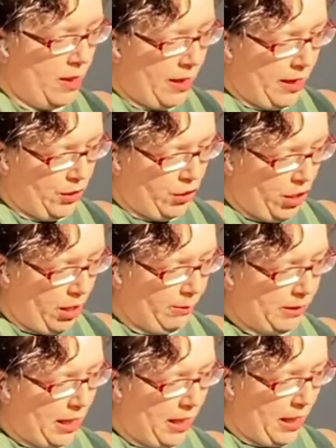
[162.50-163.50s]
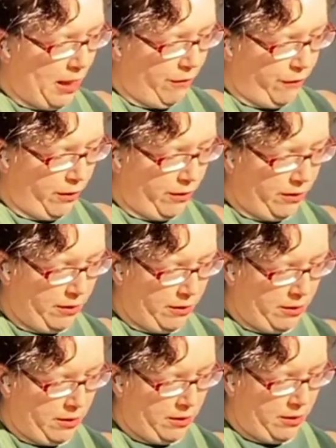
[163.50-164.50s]
in terms of
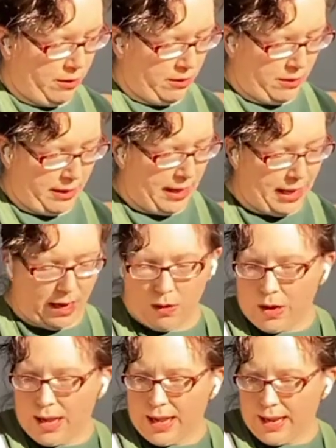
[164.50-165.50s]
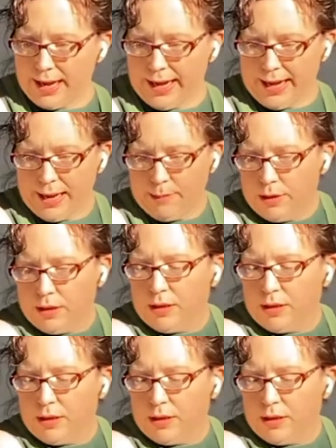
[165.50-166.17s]
how I am